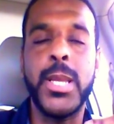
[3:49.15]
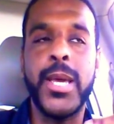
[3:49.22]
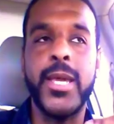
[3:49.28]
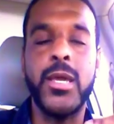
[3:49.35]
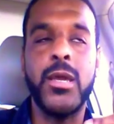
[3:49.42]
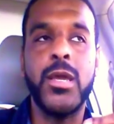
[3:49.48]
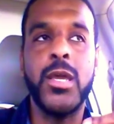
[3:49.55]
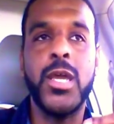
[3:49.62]

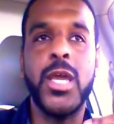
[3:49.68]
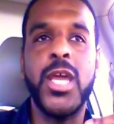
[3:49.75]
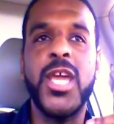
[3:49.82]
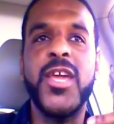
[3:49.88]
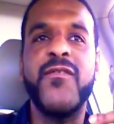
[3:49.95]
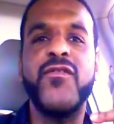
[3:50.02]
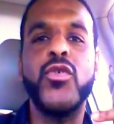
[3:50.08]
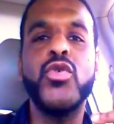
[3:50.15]
Like,
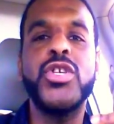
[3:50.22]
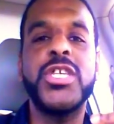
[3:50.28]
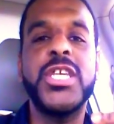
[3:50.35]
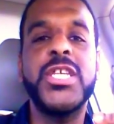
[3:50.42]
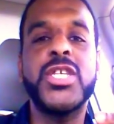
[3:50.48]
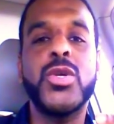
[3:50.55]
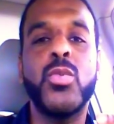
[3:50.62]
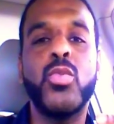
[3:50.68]
if you
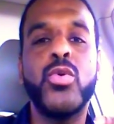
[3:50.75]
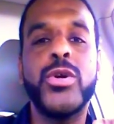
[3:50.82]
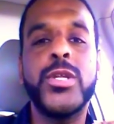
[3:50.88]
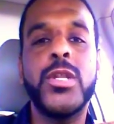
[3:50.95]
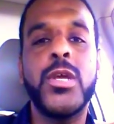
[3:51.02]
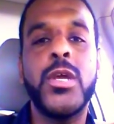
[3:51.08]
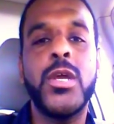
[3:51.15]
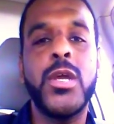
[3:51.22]
see someone